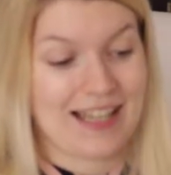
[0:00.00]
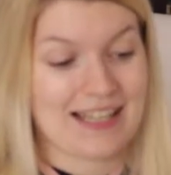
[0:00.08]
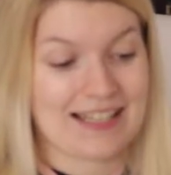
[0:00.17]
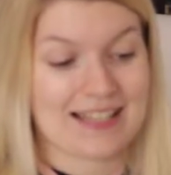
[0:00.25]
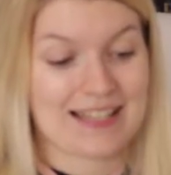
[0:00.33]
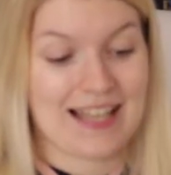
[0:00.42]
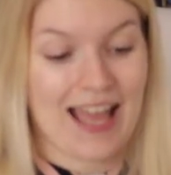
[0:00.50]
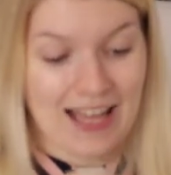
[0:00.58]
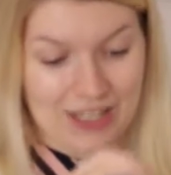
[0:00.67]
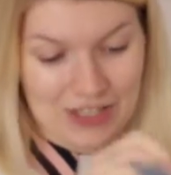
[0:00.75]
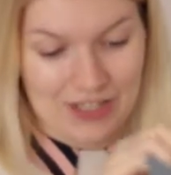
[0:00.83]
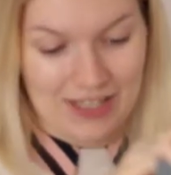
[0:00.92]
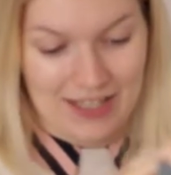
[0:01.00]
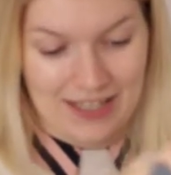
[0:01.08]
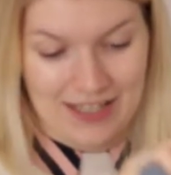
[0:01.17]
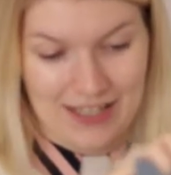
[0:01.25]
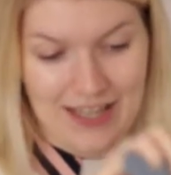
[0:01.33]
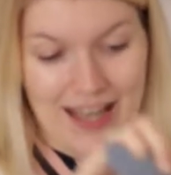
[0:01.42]
it's actually
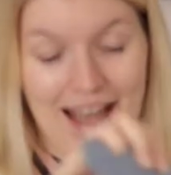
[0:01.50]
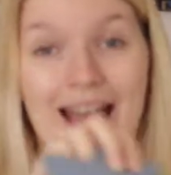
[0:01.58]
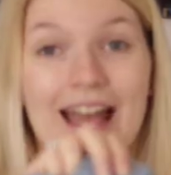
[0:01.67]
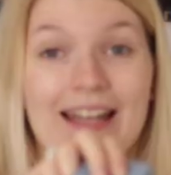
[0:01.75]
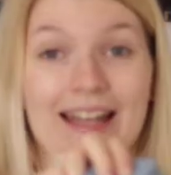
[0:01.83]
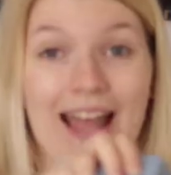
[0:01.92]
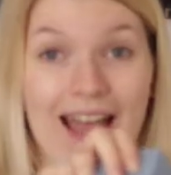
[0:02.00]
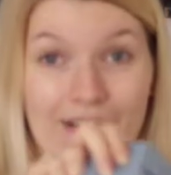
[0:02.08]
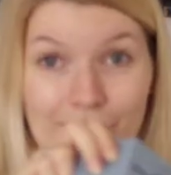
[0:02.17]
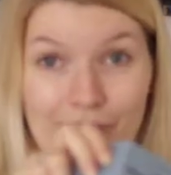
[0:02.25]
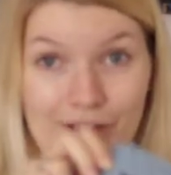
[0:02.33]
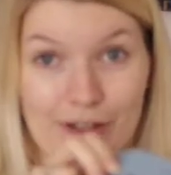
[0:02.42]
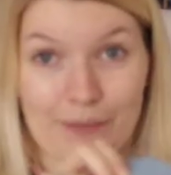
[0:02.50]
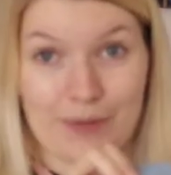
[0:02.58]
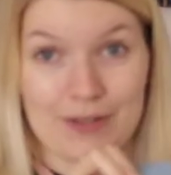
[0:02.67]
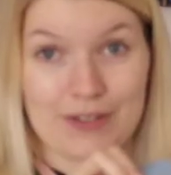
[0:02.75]
an envelope.